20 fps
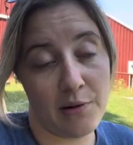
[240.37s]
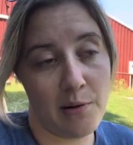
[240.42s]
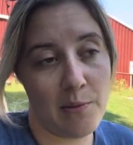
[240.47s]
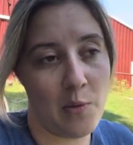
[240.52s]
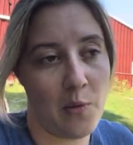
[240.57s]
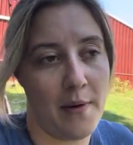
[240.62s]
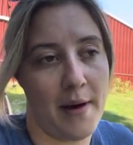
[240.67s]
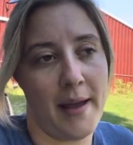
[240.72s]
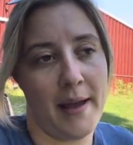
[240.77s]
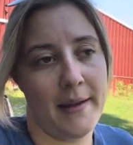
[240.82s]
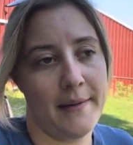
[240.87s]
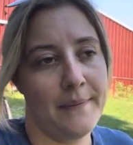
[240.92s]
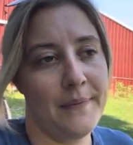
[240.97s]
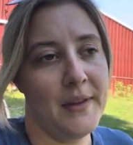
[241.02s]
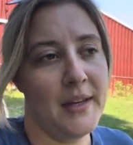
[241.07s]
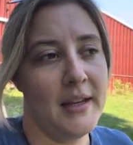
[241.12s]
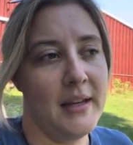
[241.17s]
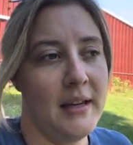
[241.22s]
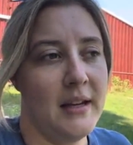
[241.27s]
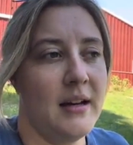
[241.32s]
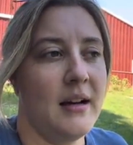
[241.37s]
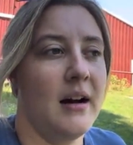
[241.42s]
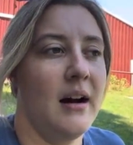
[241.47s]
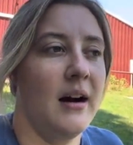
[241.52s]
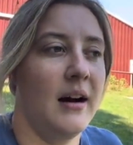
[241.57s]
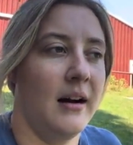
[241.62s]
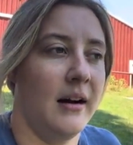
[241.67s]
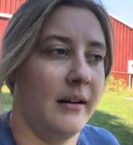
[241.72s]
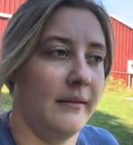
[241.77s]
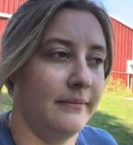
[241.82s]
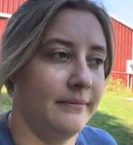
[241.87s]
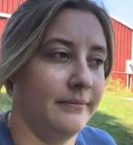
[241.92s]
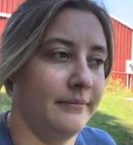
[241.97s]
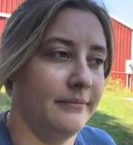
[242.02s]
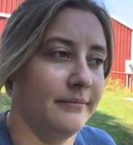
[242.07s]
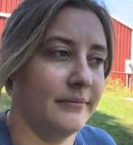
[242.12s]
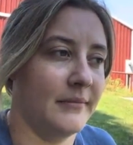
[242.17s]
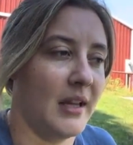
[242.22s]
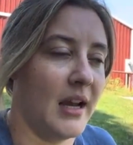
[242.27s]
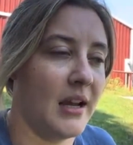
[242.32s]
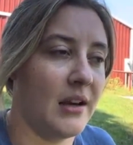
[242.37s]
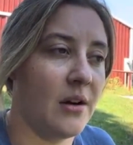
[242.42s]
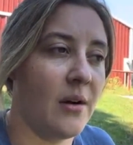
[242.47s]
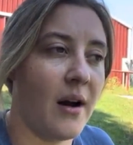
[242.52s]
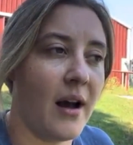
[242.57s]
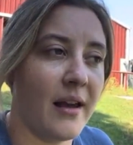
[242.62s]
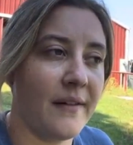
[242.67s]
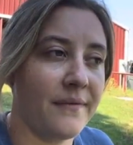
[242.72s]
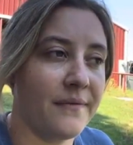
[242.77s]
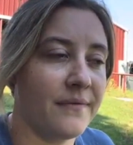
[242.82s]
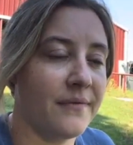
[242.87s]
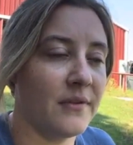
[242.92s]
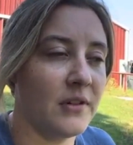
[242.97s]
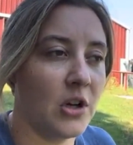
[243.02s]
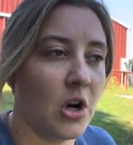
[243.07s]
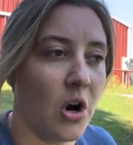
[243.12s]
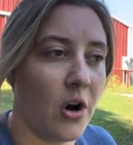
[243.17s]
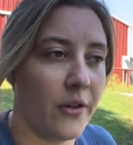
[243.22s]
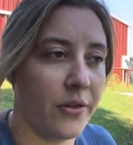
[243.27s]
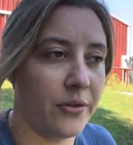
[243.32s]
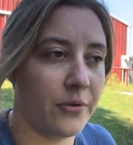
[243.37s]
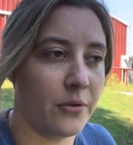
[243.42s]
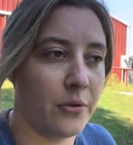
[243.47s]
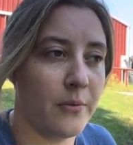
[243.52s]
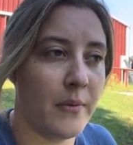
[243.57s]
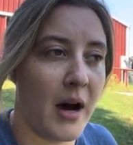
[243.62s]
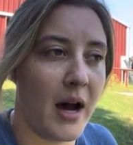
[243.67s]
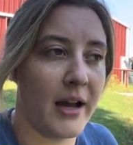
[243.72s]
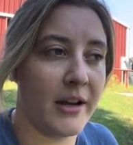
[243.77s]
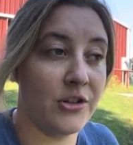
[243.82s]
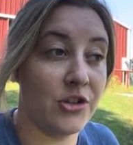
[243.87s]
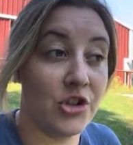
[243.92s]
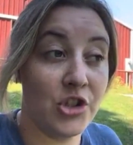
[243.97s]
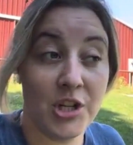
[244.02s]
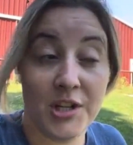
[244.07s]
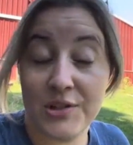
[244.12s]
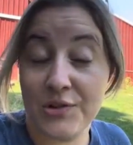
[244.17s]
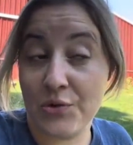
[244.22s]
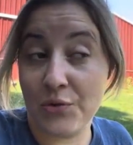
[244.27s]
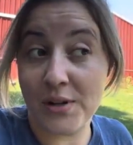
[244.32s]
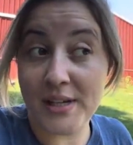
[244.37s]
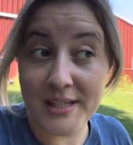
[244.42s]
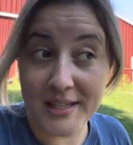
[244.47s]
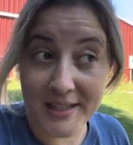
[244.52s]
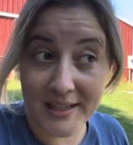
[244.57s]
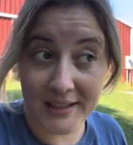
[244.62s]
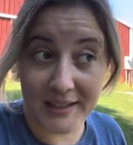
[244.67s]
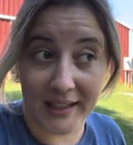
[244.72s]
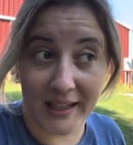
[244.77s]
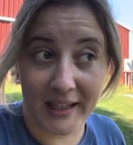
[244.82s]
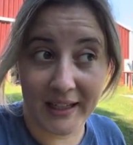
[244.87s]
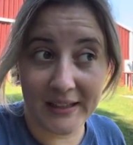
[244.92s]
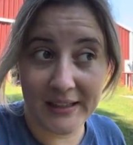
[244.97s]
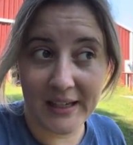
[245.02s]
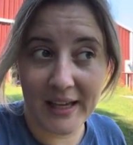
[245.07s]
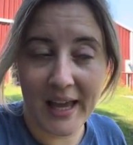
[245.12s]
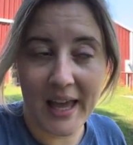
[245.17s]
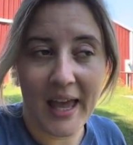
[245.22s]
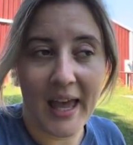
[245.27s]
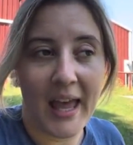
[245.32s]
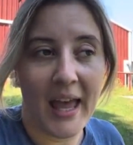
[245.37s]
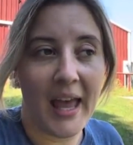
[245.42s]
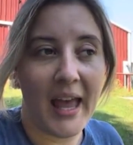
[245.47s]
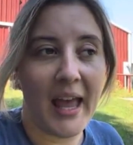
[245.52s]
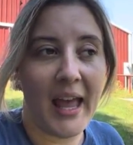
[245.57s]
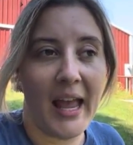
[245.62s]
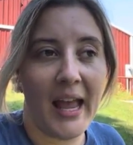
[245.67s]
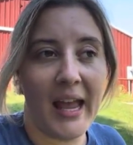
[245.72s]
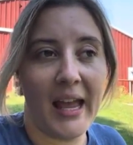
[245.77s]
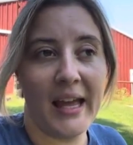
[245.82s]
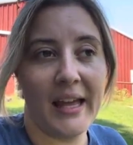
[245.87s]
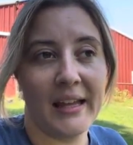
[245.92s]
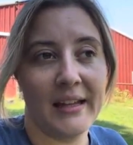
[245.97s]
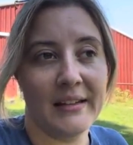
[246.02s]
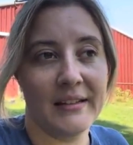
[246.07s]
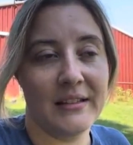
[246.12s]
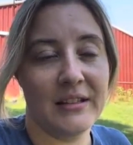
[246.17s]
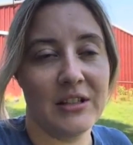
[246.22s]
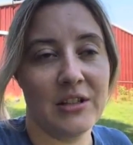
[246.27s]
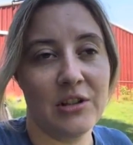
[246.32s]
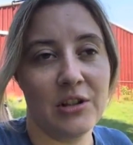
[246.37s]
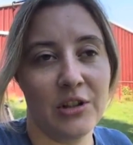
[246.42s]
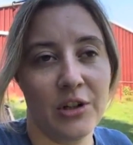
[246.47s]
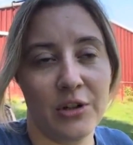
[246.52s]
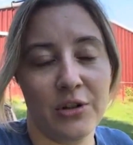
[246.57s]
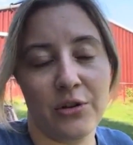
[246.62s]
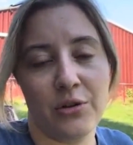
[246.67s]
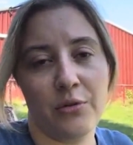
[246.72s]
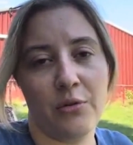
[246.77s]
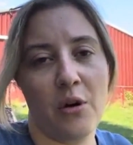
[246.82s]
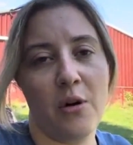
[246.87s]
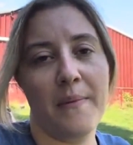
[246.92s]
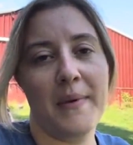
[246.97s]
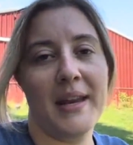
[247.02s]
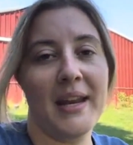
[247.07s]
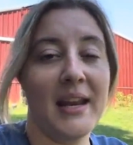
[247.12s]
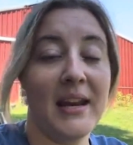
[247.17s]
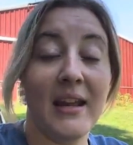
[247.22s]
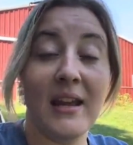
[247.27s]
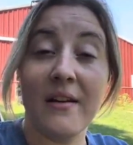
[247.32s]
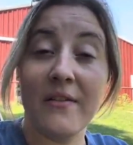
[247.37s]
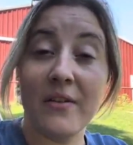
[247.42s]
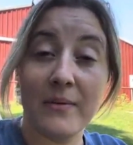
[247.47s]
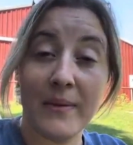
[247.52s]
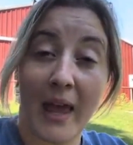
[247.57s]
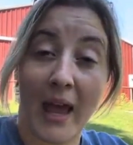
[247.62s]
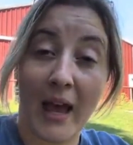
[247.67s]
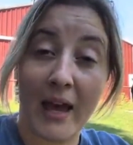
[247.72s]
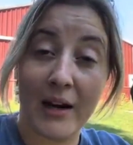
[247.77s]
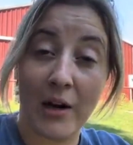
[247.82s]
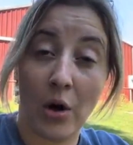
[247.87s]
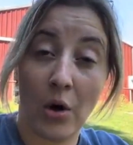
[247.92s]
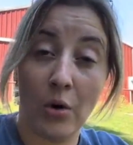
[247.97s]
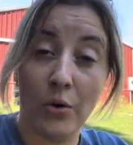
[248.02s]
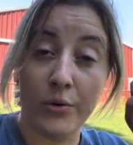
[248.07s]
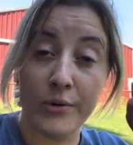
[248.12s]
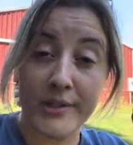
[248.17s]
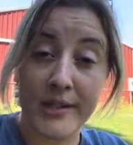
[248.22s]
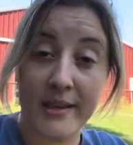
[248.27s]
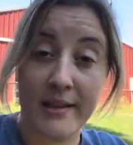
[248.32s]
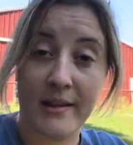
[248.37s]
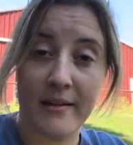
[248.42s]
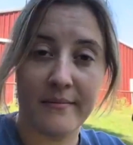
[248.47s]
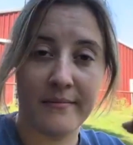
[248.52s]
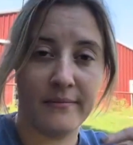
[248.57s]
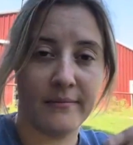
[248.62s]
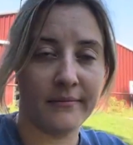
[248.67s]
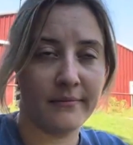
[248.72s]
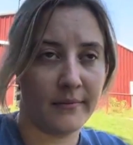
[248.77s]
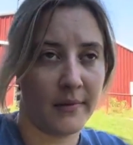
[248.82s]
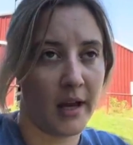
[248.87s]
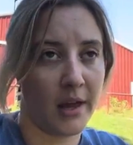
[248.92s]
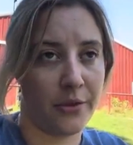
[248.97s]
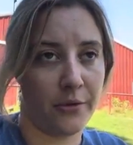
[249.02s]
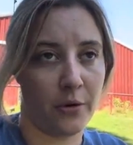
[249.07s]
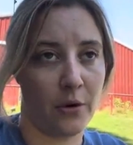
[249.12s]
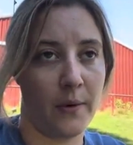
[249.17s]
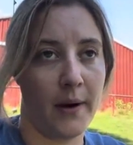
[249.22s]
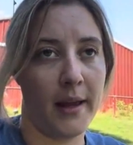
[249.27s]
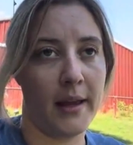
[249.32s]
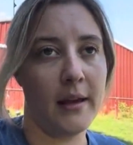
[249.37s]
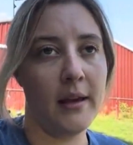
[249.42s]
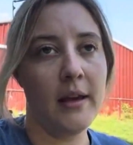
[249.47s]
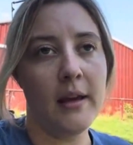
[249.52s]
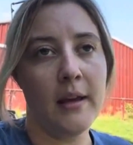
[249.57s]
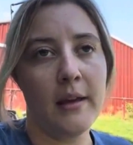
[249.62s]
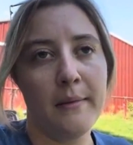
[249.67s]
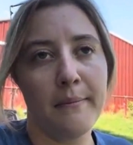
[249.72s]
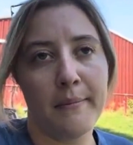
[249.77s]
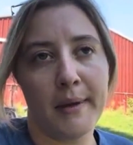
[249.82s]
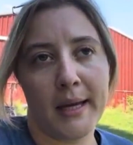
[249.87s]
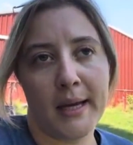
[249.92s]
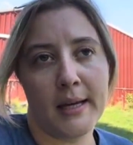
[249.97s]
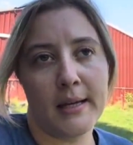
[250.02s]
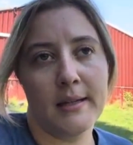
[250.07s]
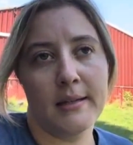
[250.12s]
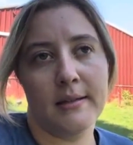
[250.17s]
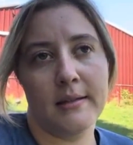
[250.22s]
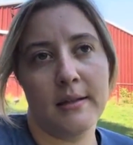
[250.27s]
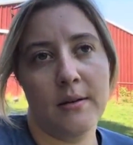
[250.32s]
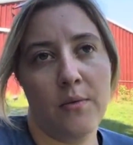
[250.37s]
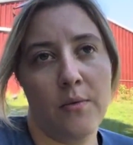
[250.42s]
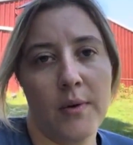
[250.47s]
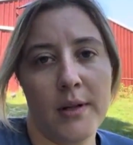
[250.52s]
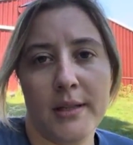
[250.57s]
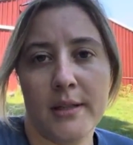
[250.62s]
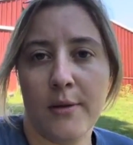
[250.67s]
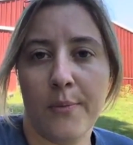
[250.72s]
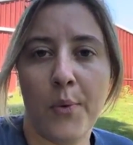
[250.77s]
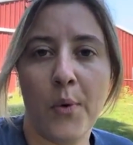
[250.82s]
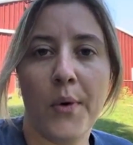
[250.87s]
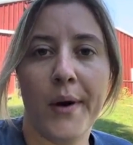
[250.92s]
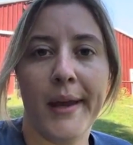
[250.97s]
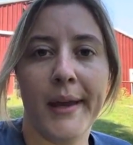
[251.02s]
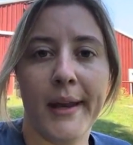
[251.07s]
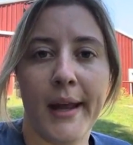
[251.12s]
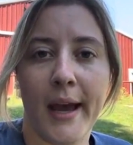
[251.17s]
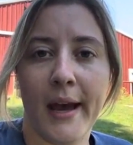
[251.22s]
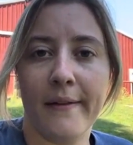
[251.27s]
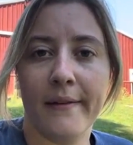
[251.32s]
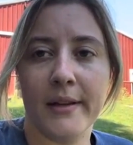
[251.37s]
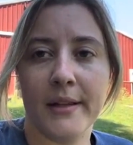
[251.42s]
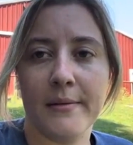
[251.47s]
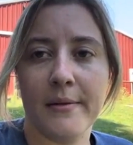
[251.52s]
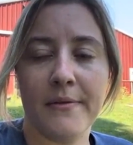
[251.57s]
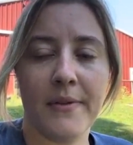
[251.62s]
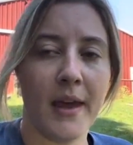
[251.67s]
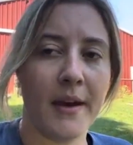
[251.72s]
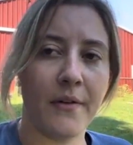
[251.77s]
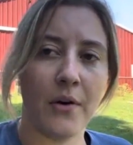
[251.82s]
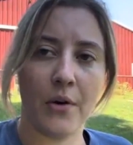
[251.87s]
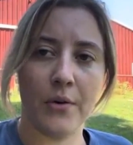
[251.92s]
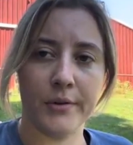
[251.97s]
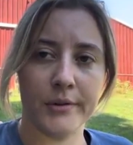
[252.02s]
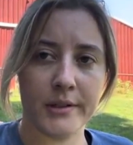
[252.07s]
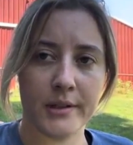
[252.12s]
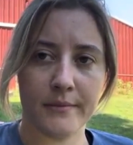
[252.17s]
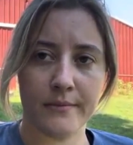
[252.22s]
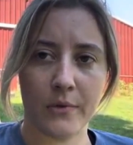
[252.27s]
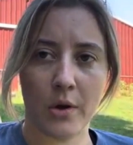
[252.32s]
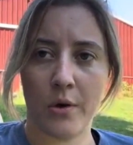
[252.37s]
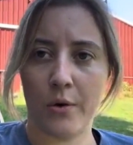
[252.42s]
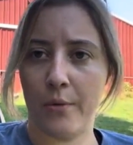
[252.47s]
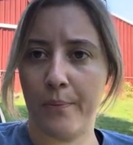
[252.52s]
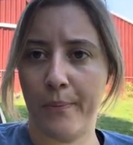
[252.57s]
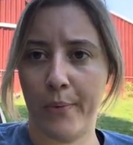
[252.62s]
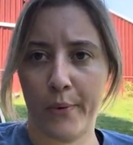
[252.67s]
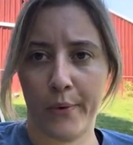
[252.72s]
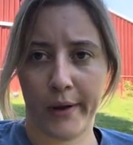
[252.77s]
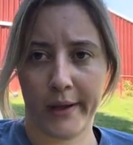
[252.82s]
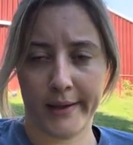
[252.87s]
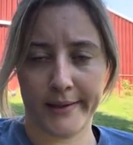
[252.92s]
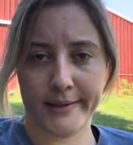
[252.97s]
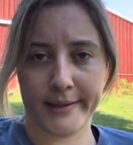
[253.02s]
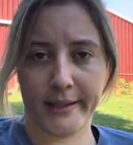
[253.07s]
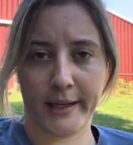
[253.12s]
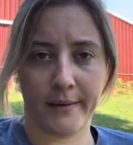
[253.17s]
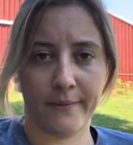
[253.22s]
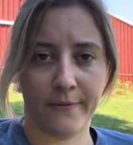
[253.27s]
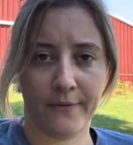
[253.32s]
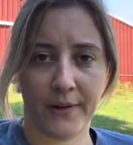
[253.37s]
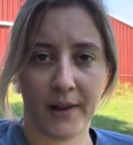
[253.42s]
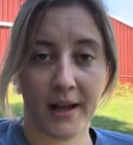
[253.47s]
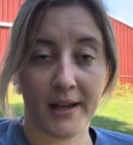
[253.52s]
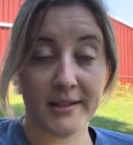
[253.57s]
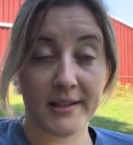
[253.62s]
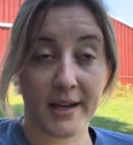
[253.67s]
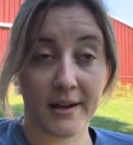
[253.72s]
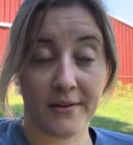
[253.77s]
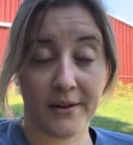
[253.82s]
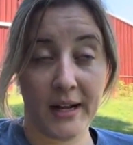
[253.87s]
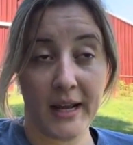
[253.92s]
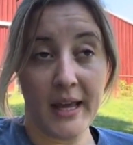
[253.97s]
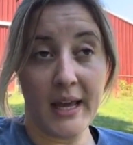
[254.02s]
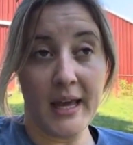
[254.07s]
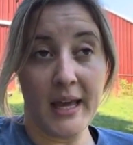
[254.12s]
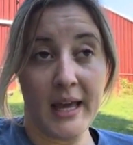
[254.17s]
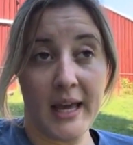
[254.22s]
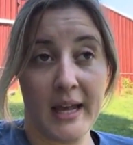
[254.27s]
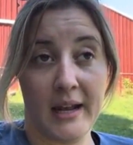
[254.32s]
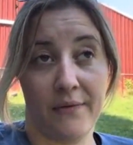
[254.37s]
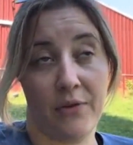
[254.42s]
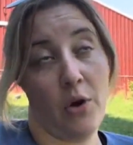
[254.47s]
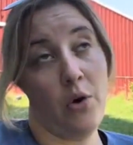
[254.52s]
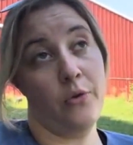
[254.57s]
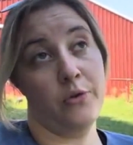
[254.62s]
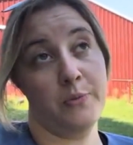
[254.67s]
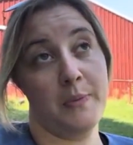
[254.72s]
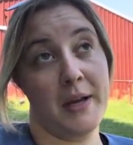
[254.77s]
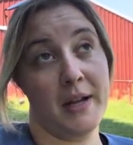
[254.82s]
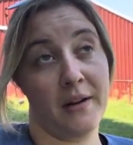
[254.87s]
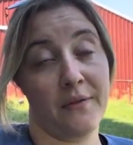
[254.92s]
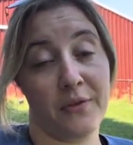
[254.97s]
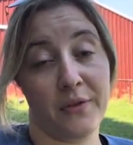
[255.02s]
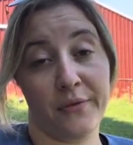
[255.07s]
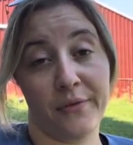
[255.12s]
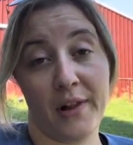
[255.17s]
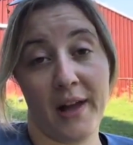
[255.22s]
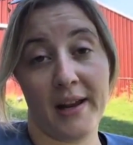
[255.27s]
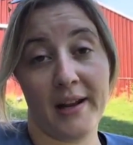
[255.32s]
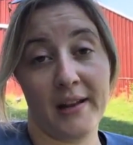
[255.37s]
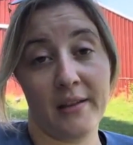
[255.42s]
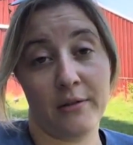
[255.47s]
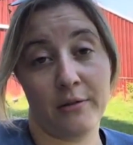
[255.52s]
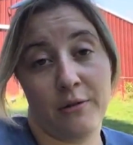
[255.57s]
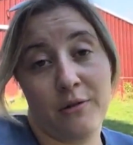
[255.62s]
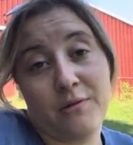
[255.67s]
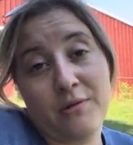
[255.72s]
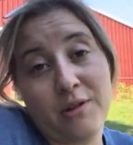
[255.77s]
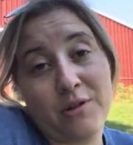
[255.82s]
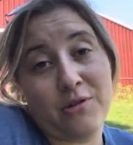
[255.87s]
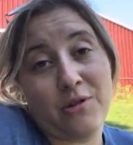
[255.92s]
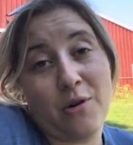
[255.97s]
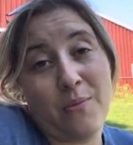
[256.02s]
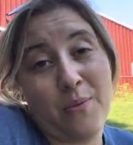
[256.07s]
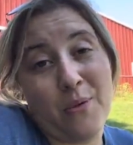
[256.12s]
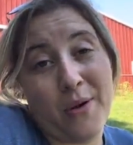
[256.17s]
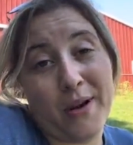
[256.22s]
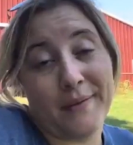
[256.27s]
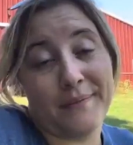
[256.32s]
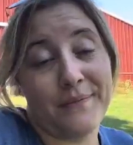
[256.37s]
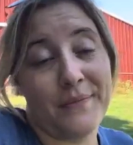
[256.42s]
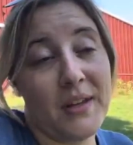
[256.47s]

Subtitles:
them away. I know I've gone through mine just recently and looked through them, and any of them that had holes in them, I threw away. Because what's the point in having them if they have holes in them? The whole point is to keep flies out. And if the hole's big enough for a fly to get through, there's no point.